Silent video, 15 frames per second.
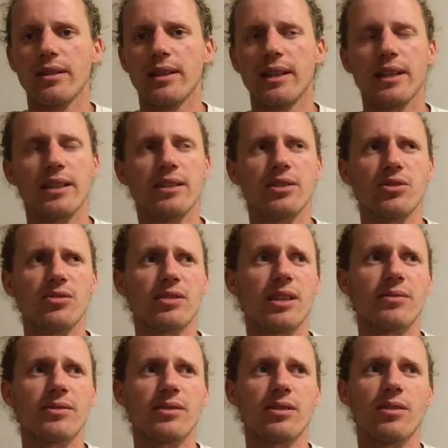and you'll
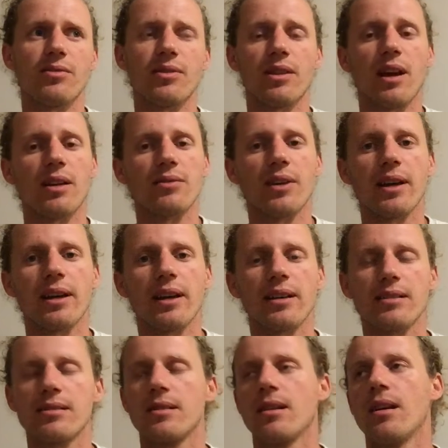save yourself a lot of
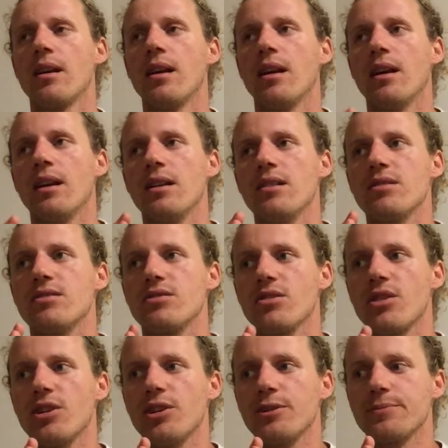headaches.
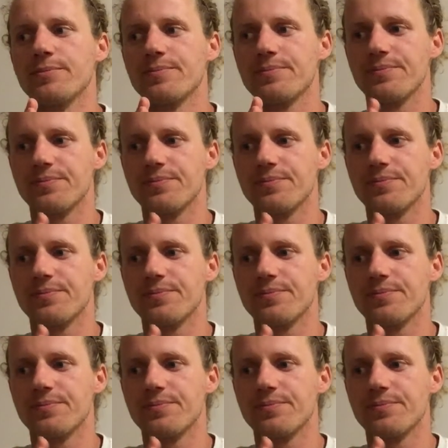So